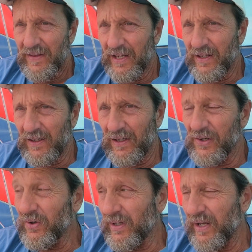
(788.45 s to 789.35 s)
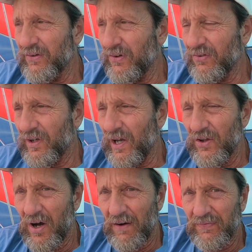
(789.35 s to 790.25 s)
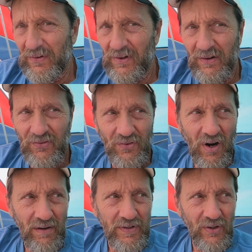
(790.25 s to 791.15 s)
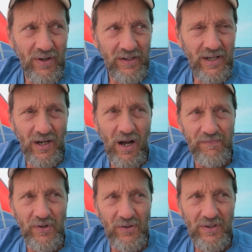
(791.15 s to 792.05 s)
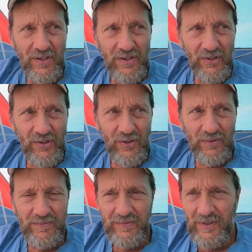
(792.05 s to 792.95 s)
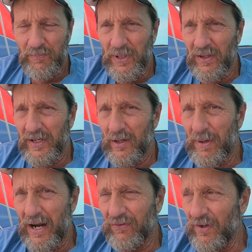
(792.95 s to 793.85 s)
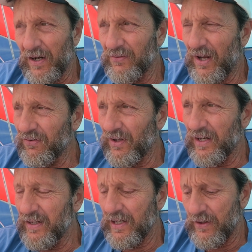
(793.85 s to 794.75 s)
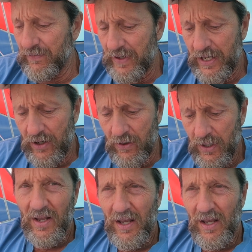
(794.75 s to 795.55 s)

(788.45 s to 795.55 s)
they can literally just cut you off and, and starve you and cut off your your ability to buy and sell, as I said in the other video.